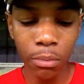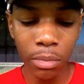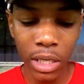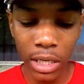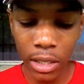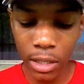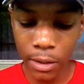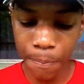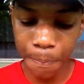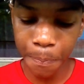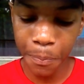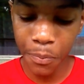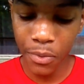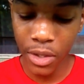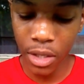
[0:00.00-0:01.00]
but
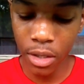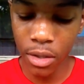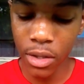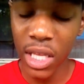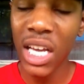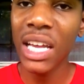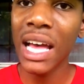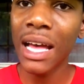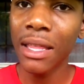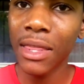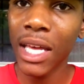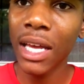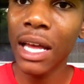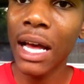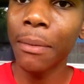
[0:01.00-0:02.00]

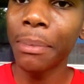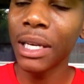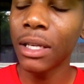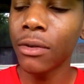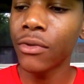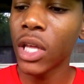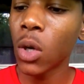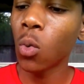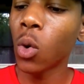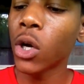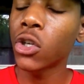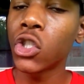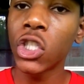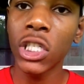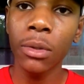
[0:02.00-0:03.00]
I believe they
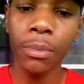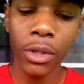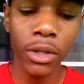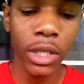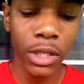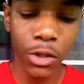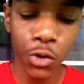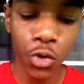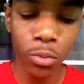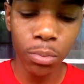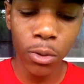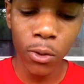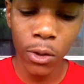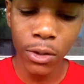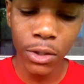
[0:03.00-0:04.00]
were cheaper than the
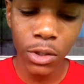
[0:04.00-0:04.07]
Newports.